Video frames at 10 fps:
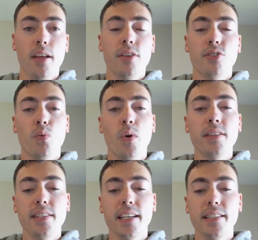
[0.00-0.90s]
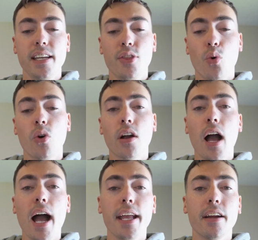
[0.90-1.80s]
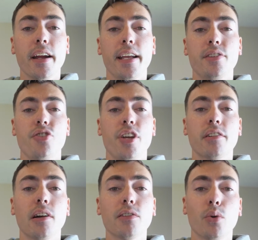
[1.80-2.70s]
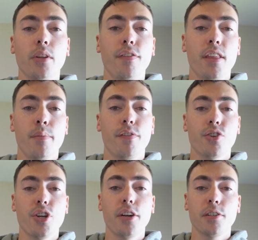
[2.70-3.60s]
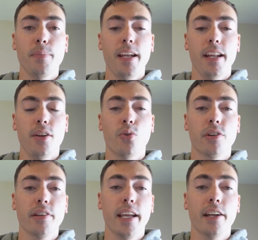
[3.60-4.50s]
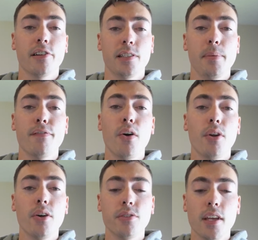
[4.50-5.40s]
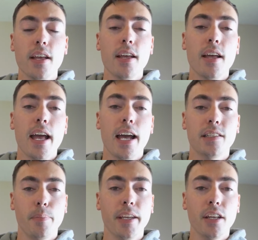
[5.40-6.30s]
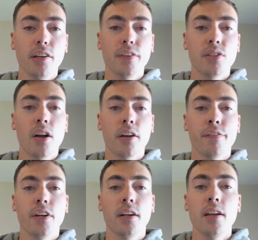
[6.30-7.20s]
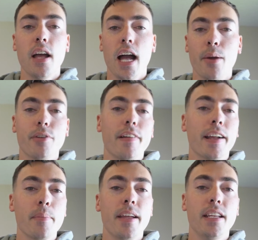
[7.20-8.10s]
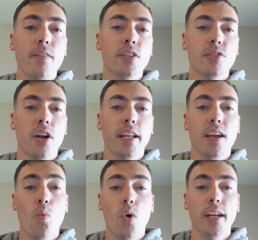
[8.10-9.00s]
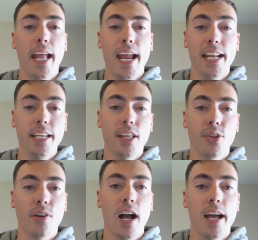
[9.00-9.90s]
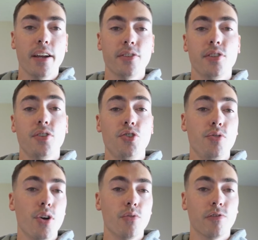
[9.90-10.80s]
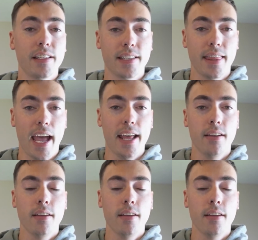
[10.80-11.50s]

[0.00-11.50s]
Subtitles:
So 1/60th or higher is a general rule of thumb for shutter speed in order to get crispy photos. As a beginner photographer, I would recommend even starting at 1/80th or higher so that you don't risk that.